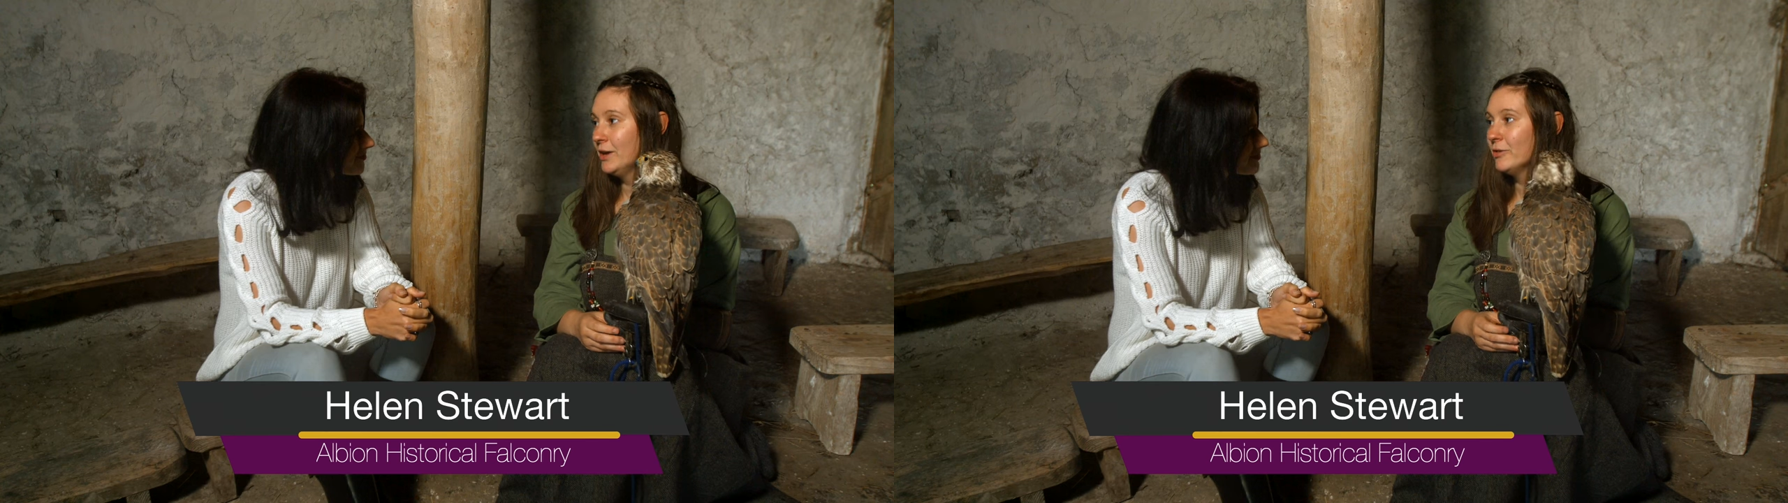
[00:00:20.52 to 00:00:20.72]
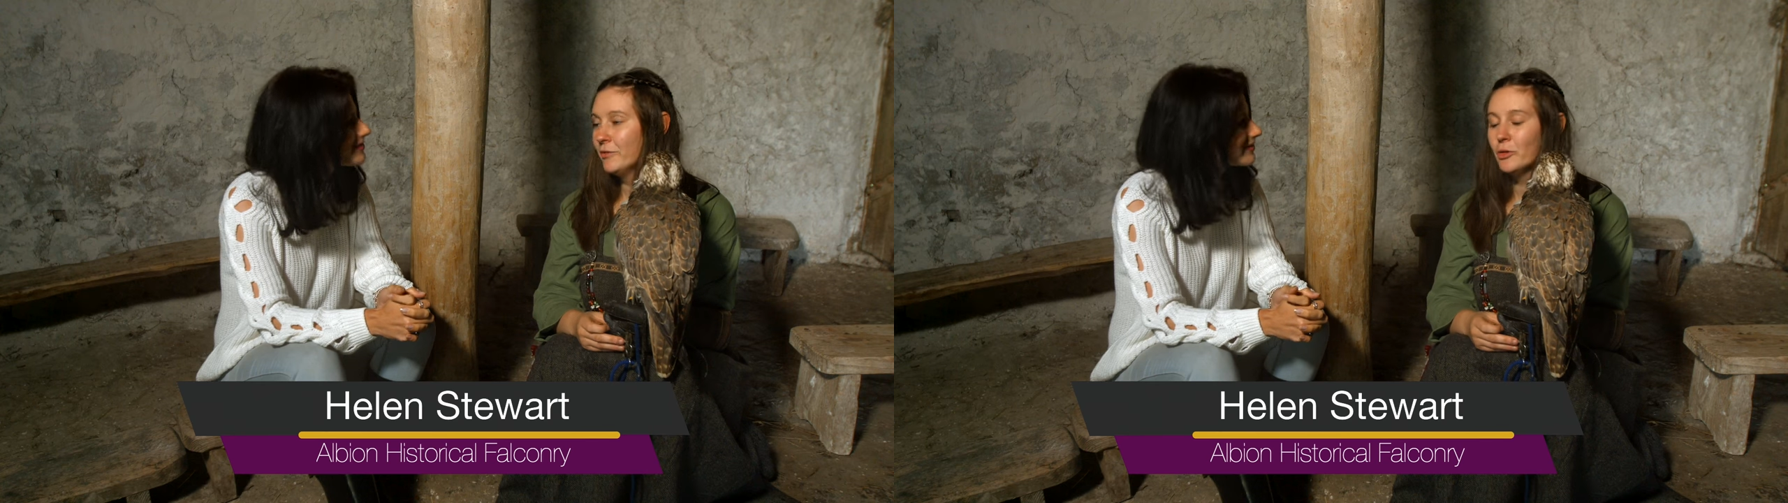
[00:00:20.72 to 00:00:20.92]

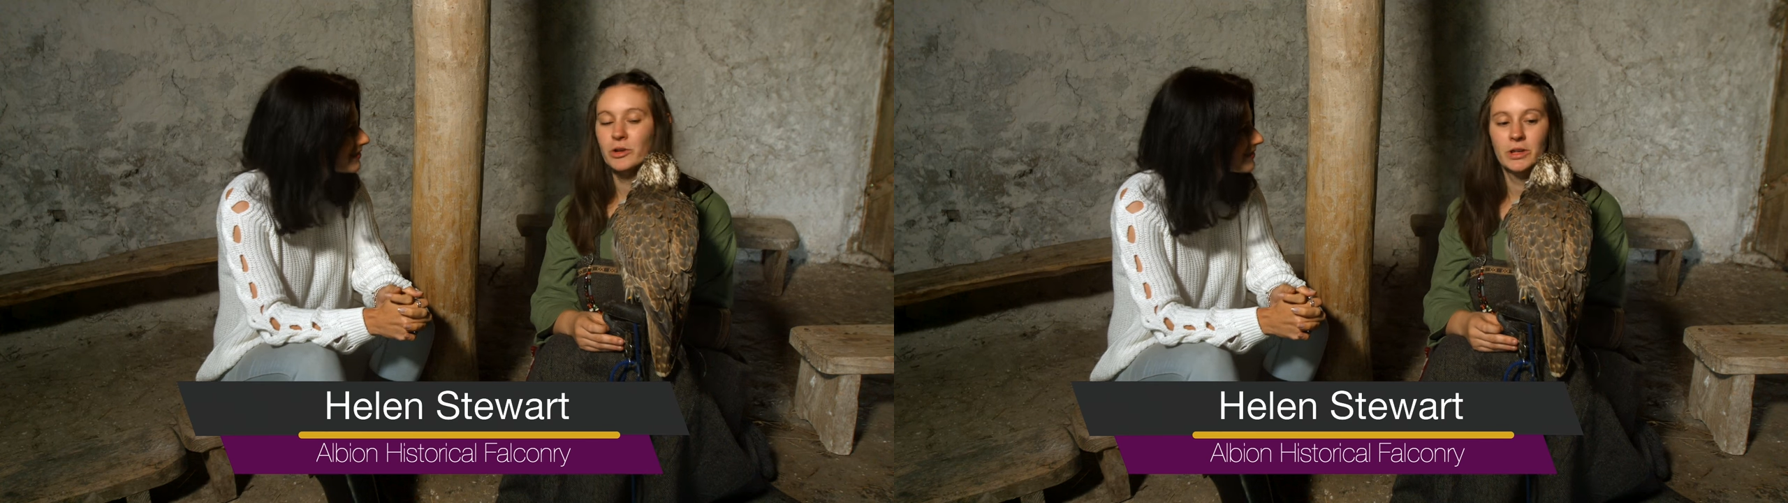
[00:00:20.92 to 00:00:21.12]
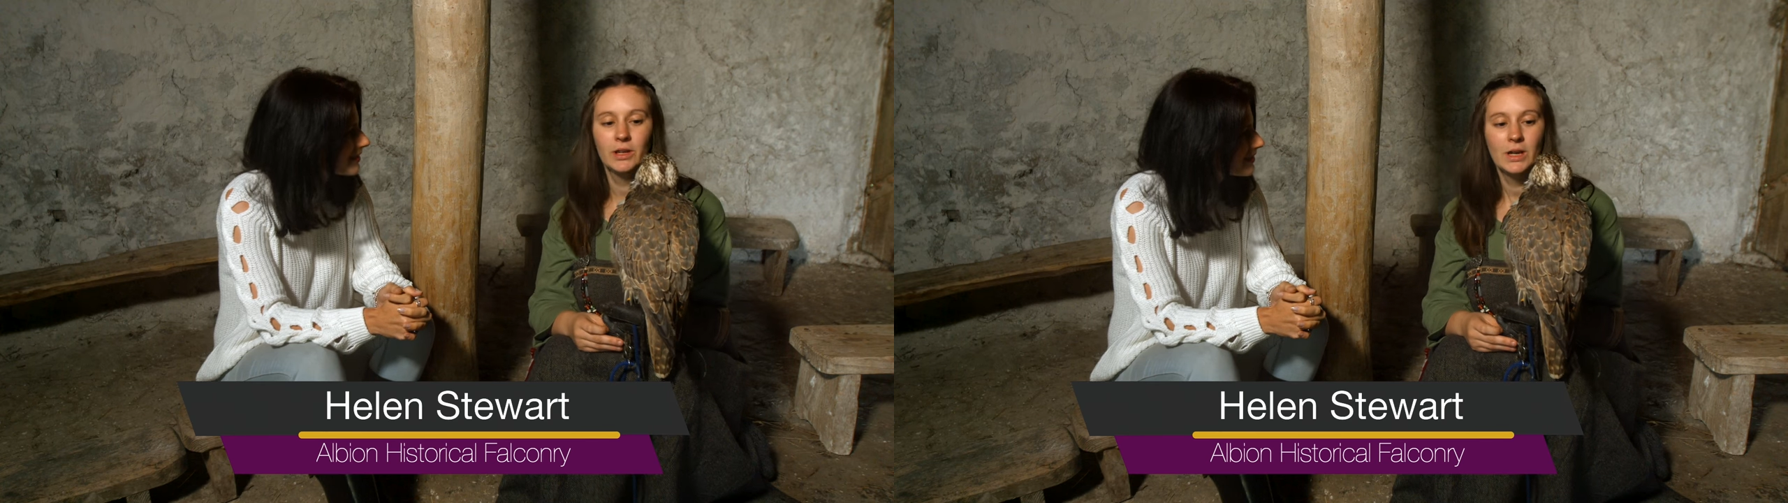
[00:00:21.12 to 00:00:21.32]
era
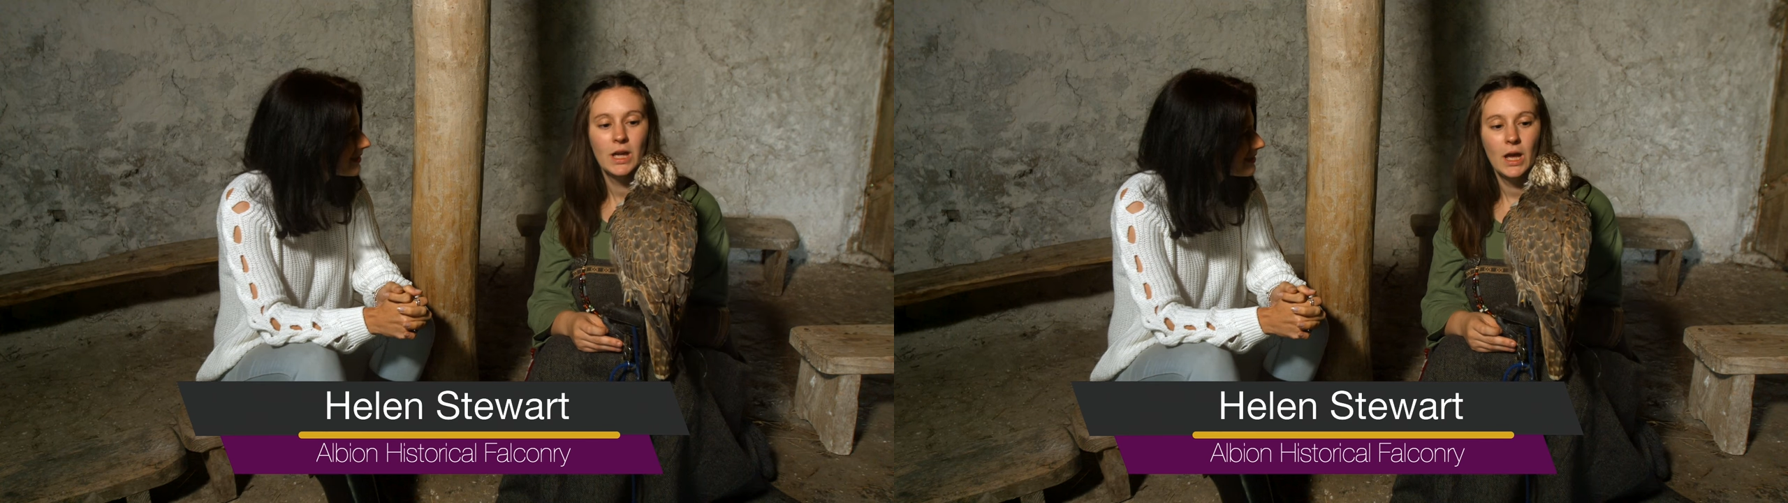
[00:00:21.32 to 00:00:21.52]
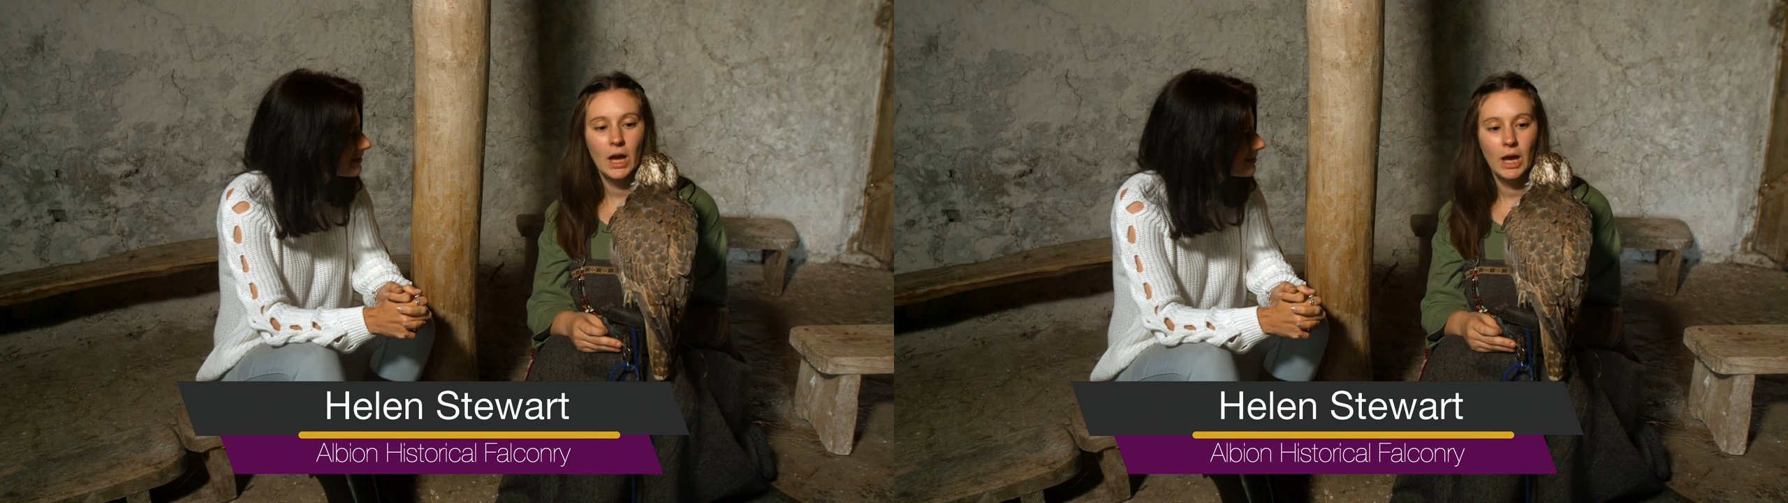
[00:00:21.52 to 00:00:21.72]
falconer.
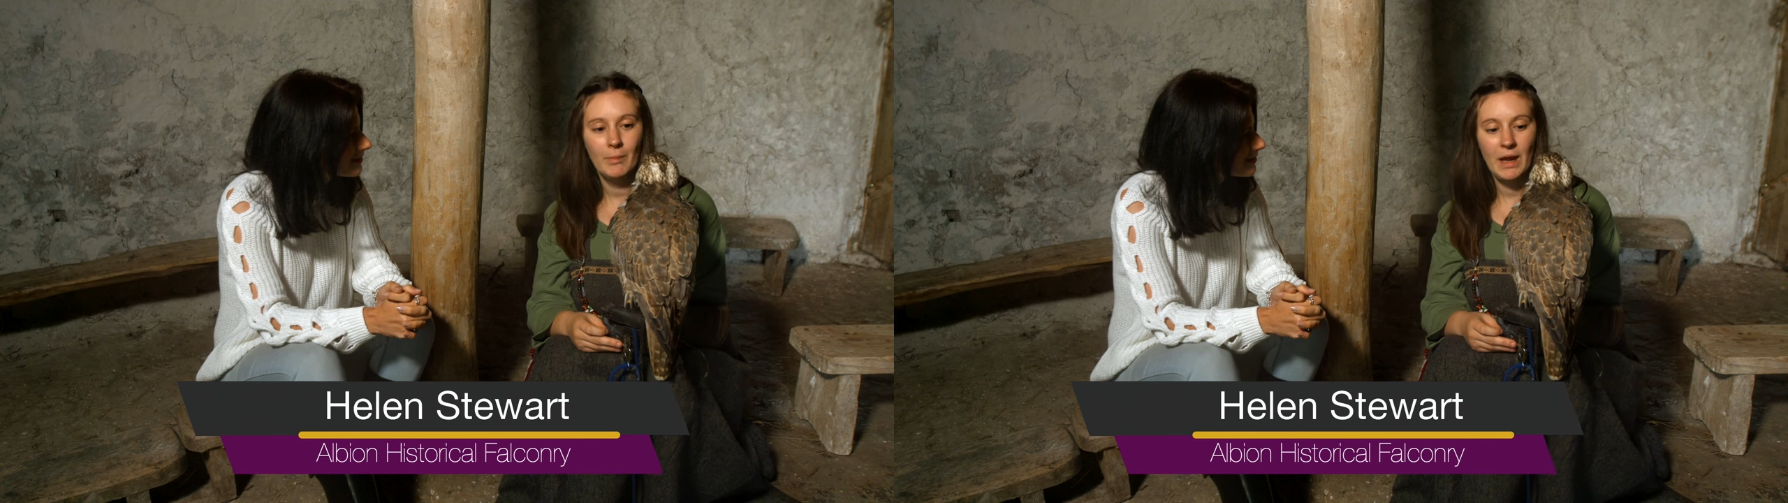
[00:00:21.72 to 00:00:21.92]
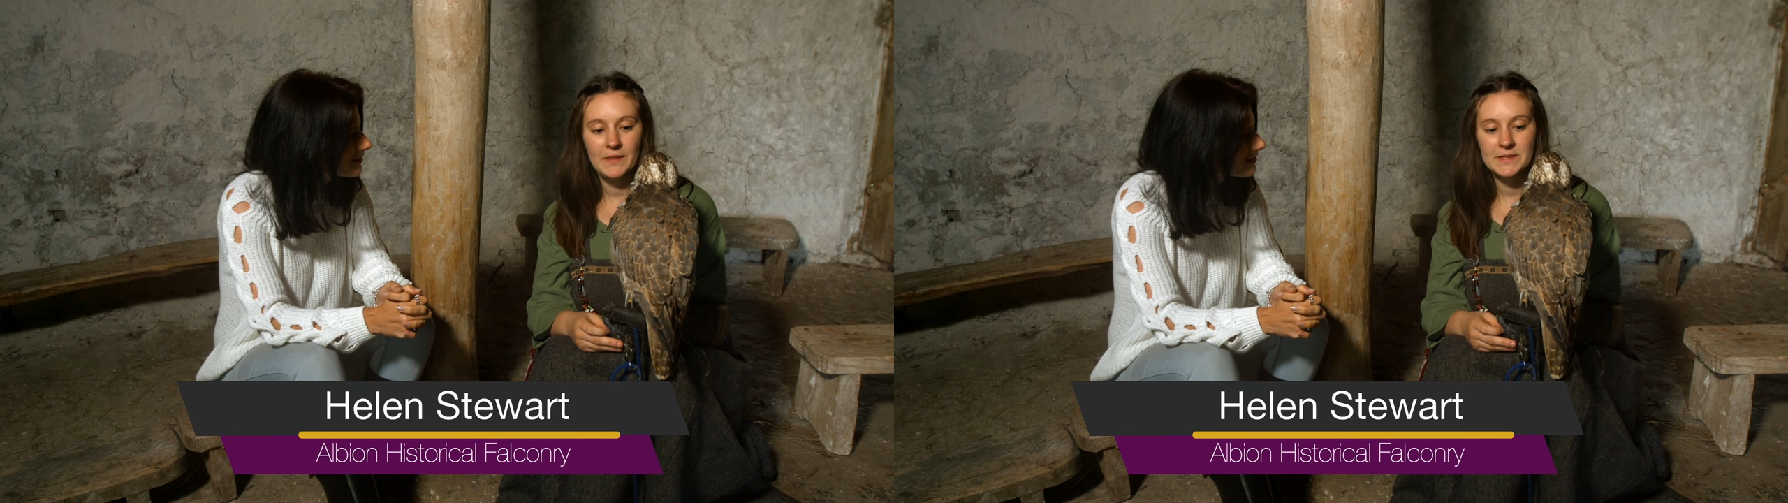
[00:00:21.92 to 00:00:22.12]
And